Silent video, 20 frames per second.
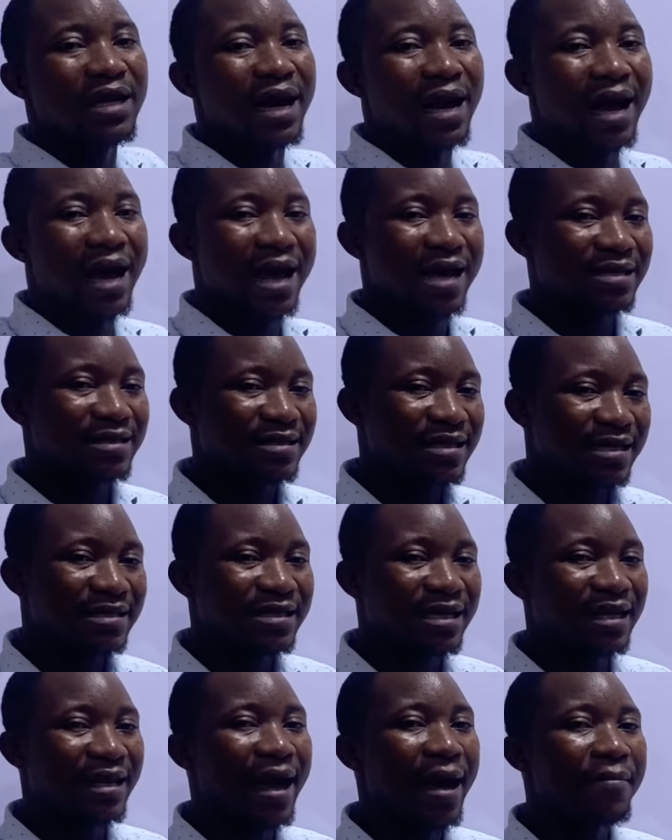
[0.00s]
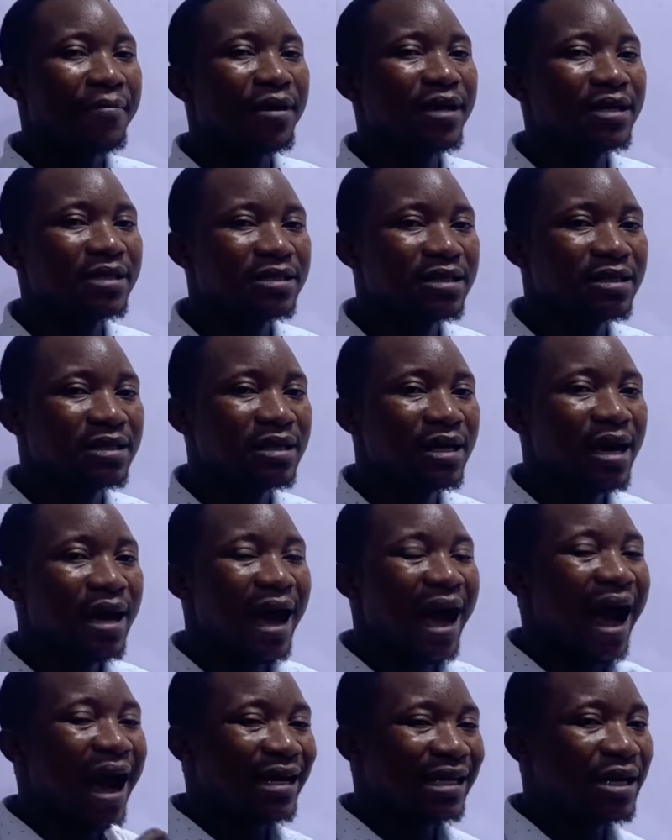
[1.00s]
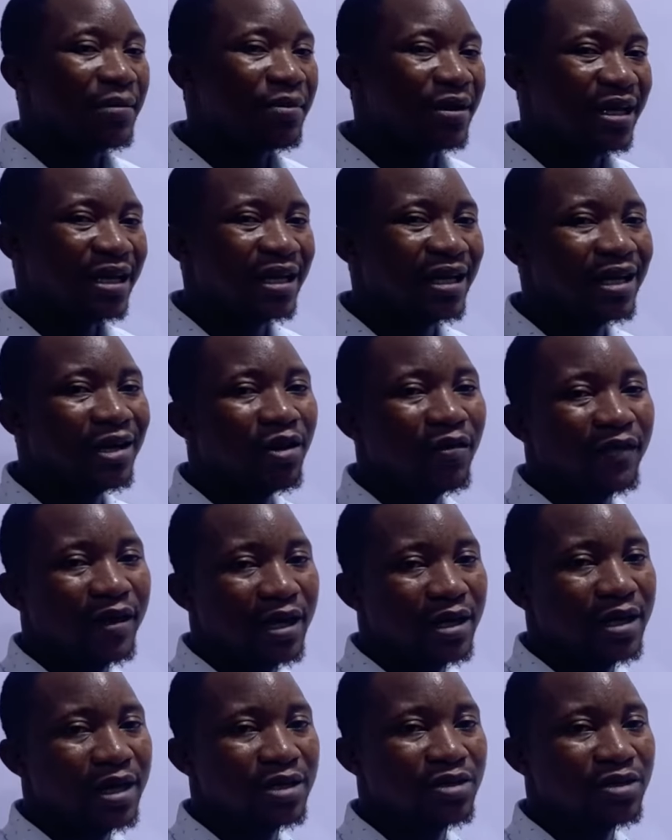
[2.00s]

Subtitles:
the asset and liability at the beginning of the year.